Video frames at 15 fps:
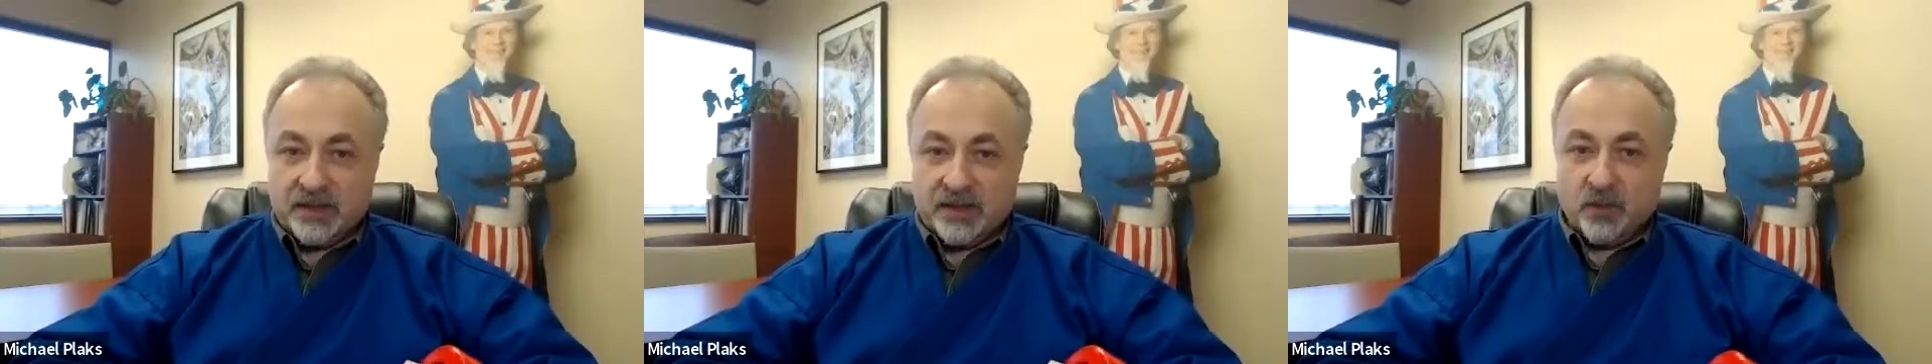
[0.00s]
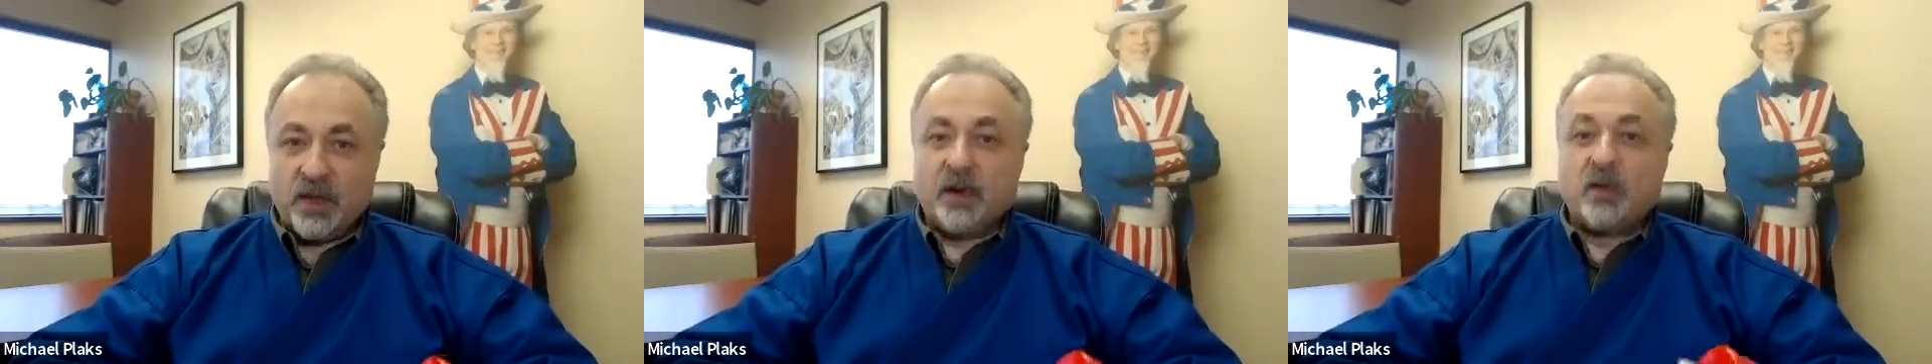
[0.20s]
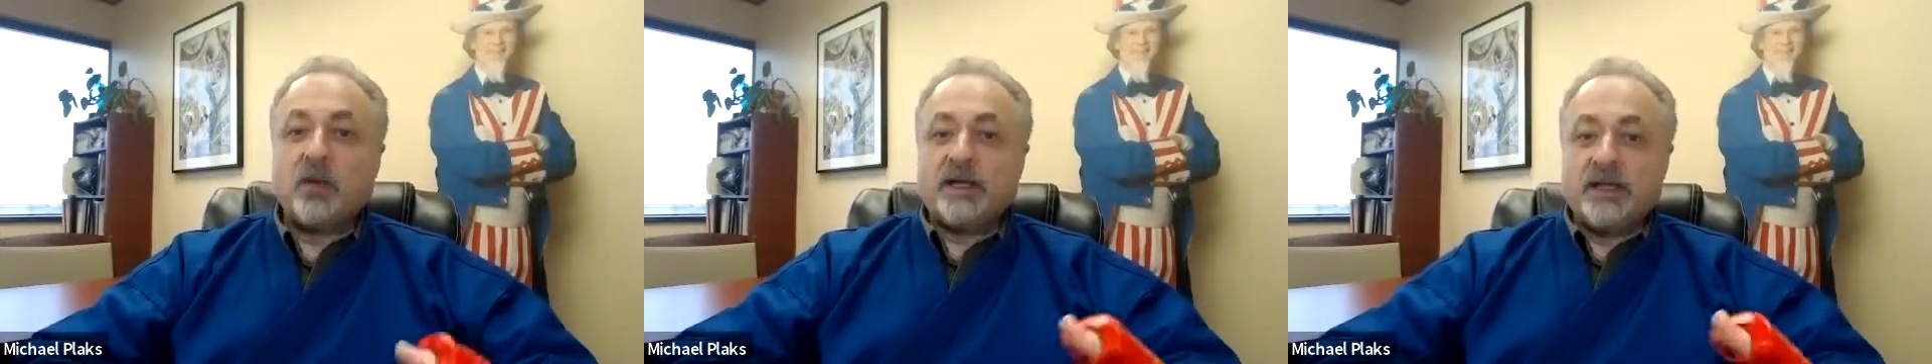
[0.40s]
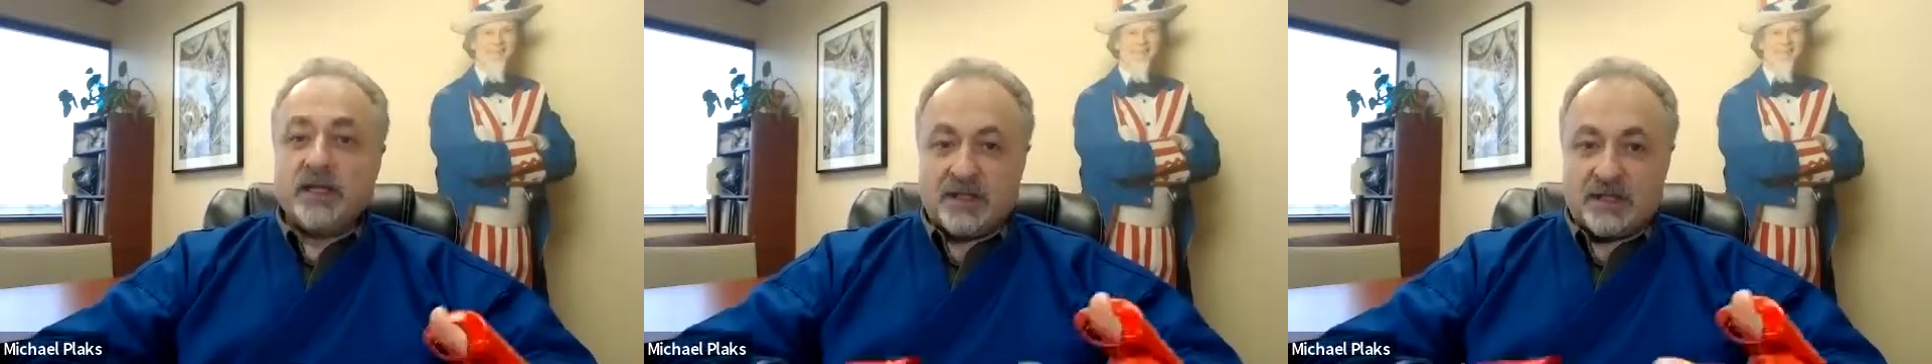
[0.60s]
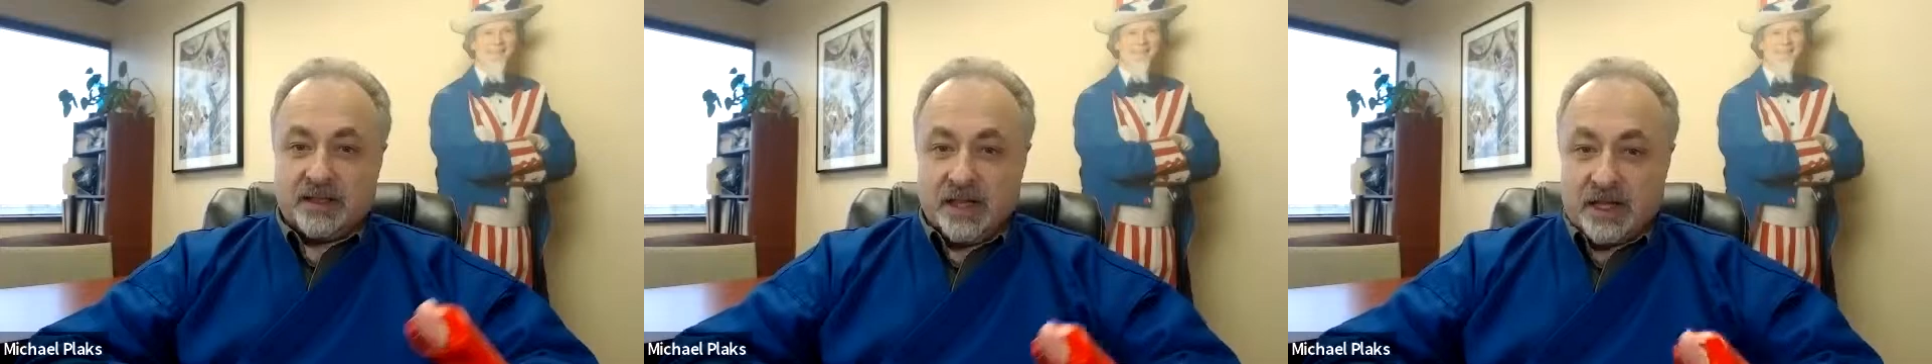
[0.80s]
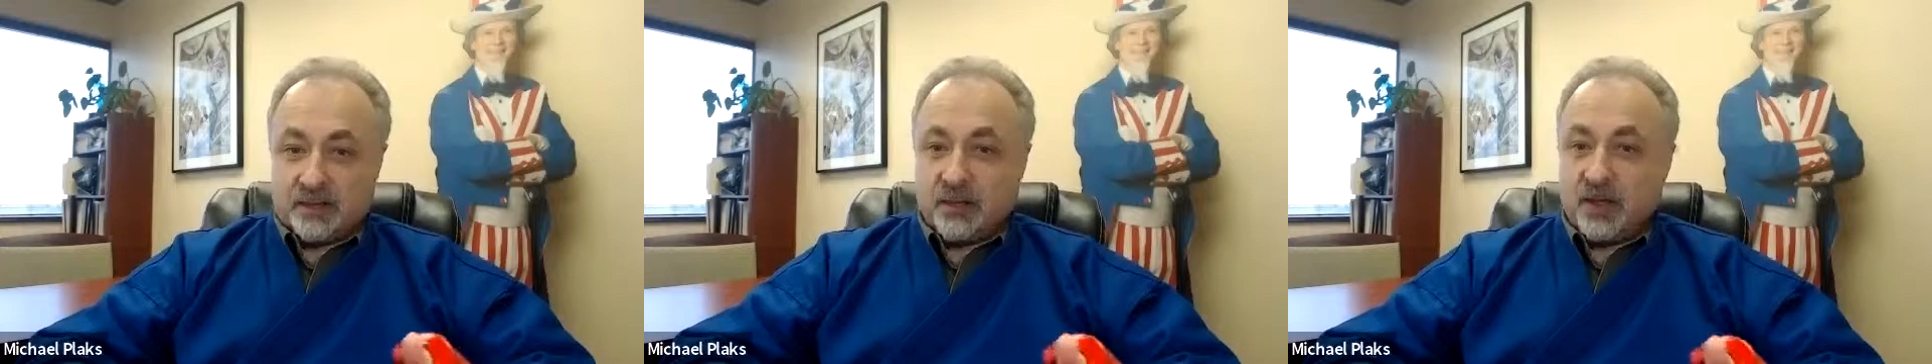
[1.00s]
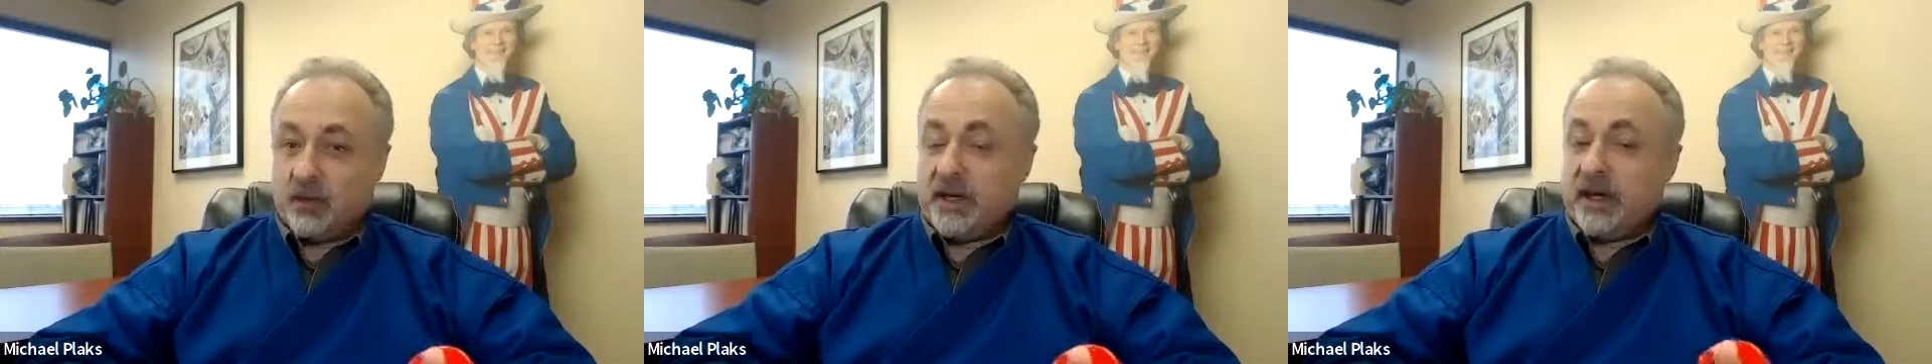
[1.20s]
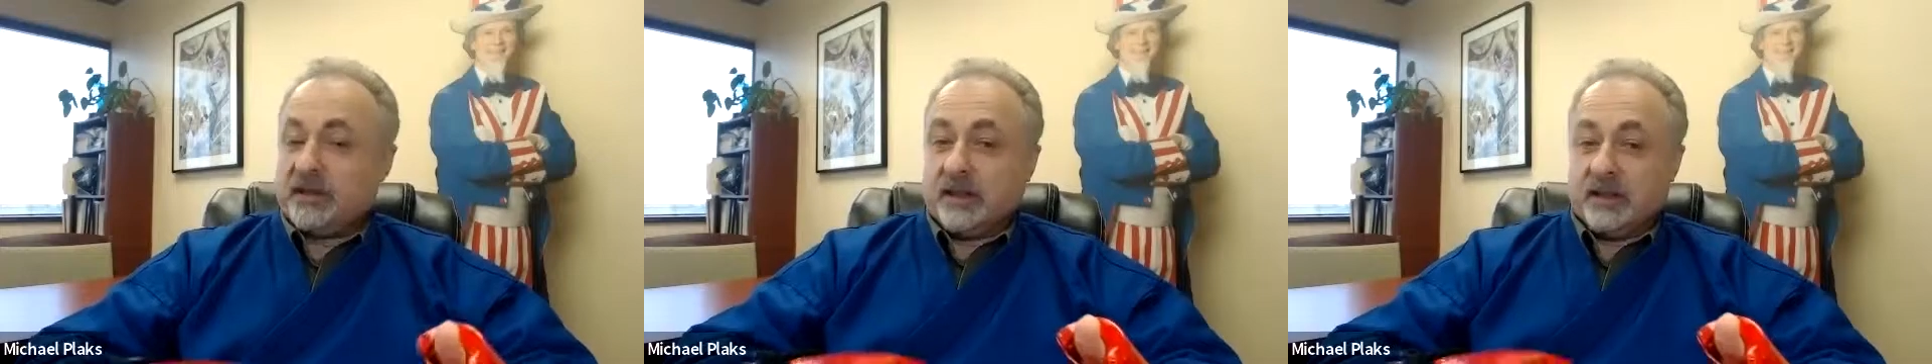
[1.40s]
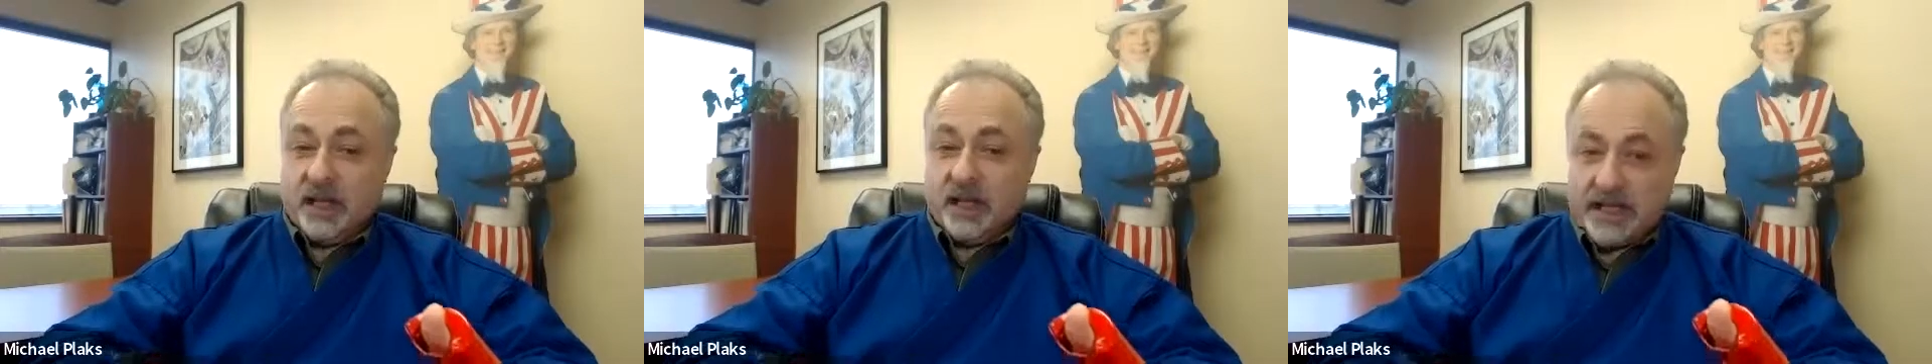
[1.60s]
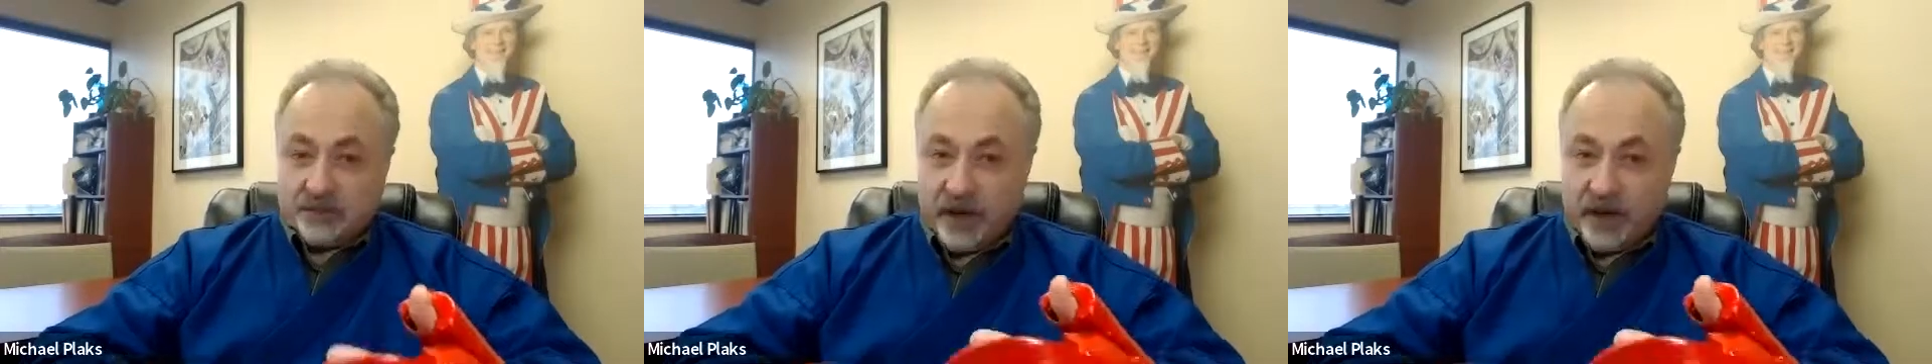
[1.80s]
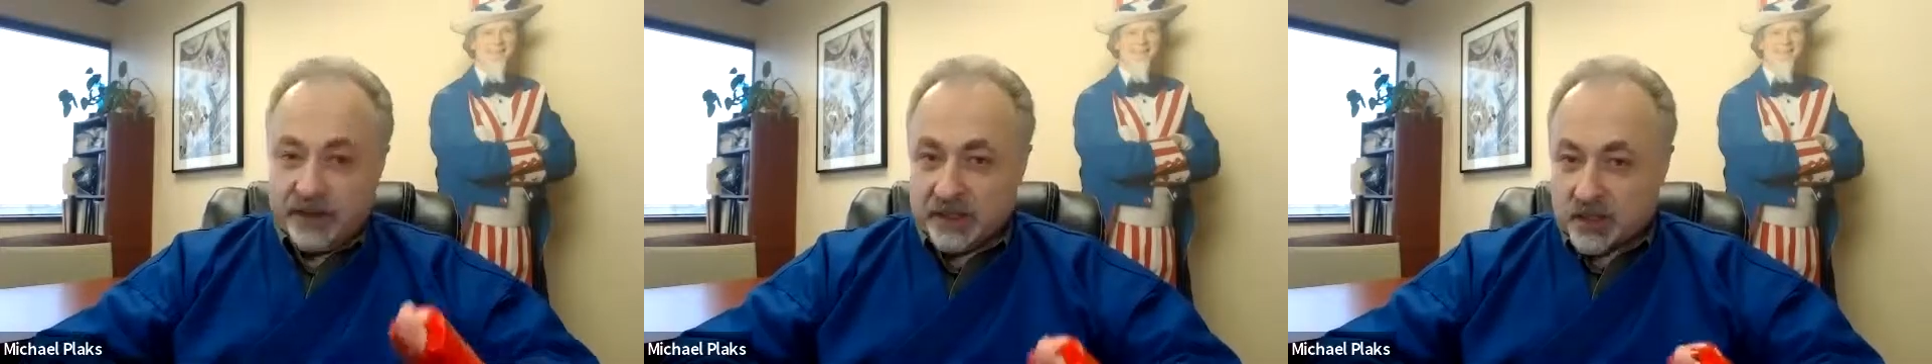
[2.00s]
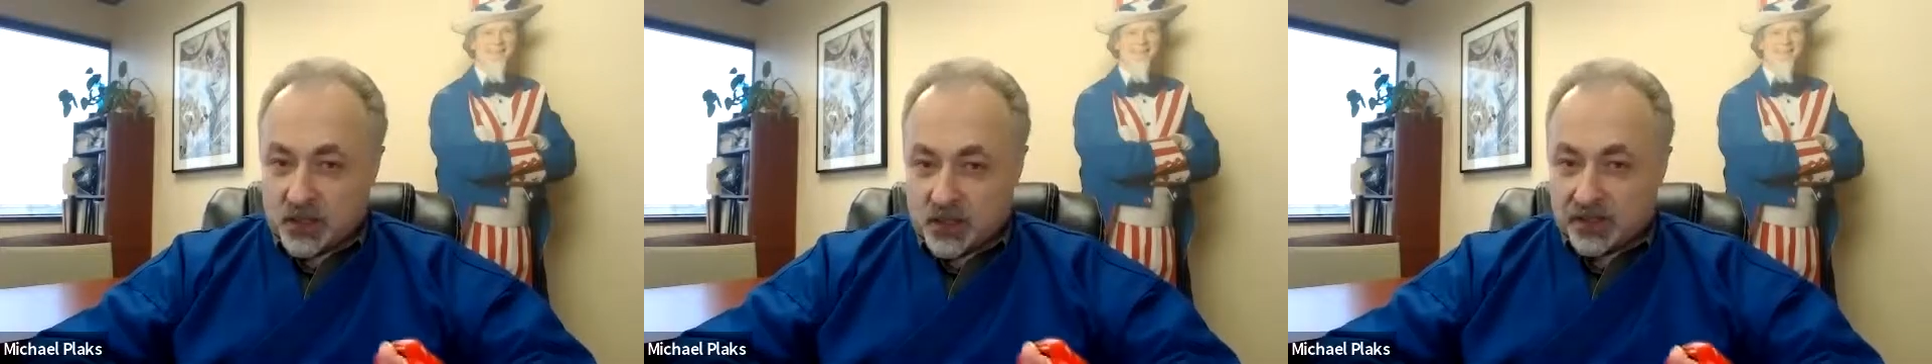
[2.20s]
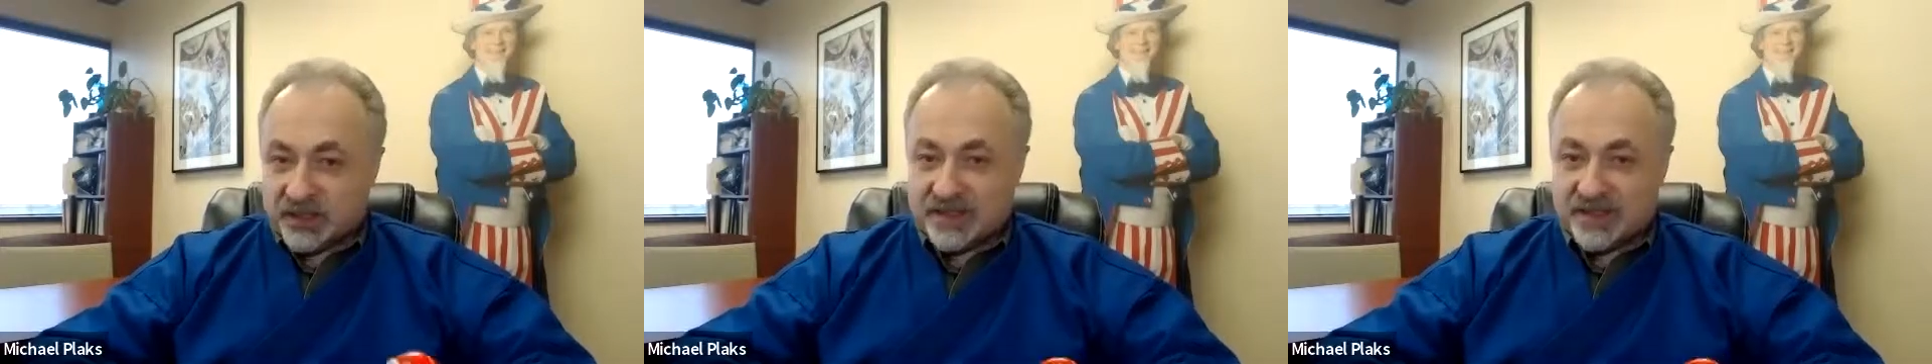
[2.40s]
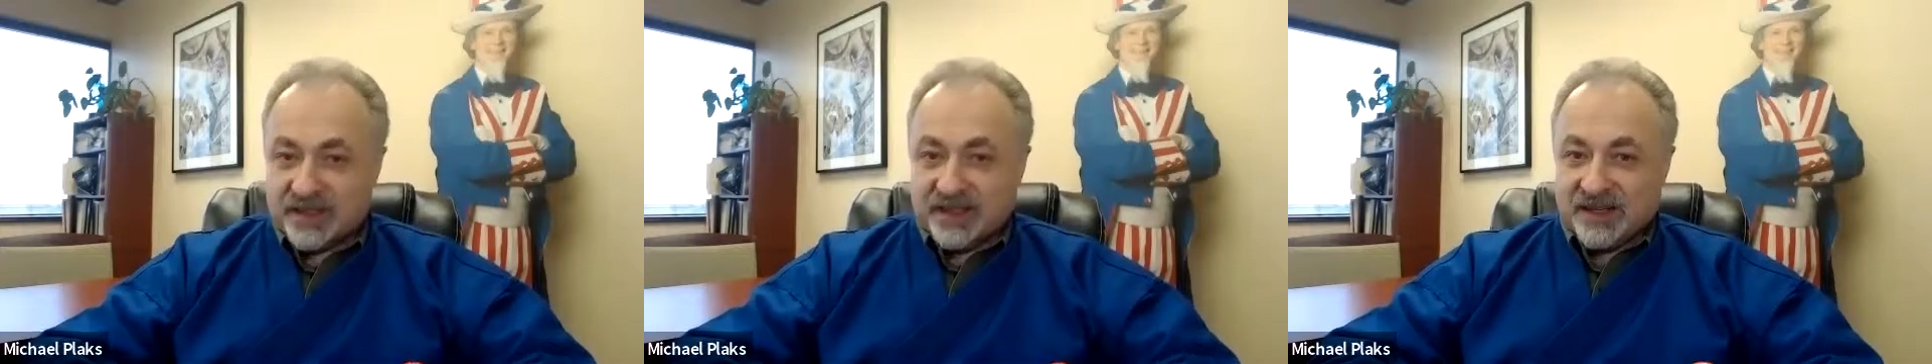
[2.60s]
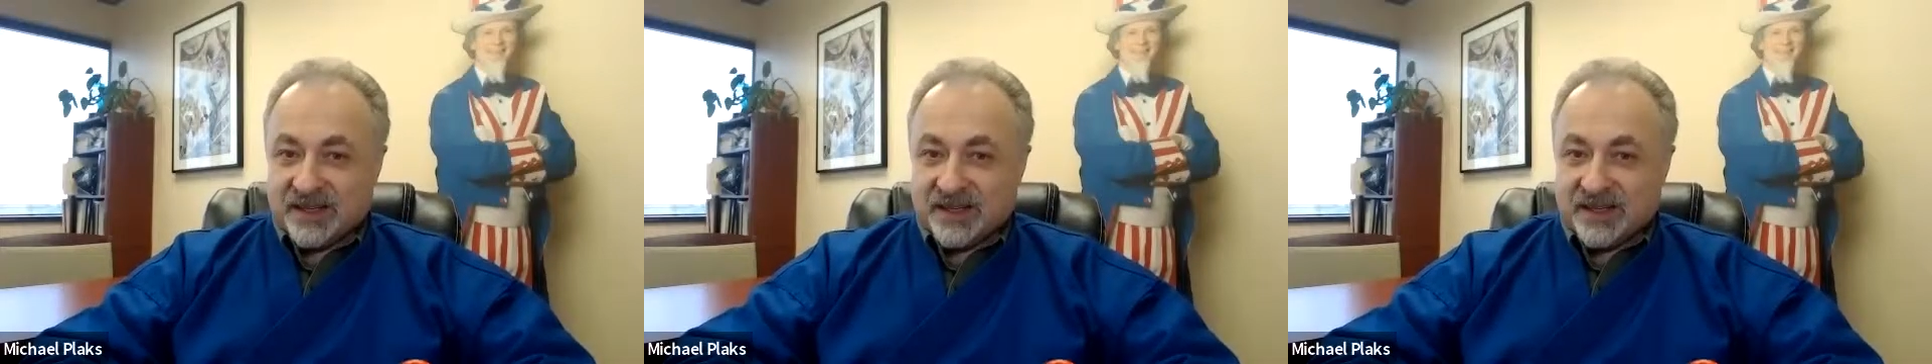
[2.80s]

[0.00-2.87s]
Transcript: where we discuss, where we analyze financials,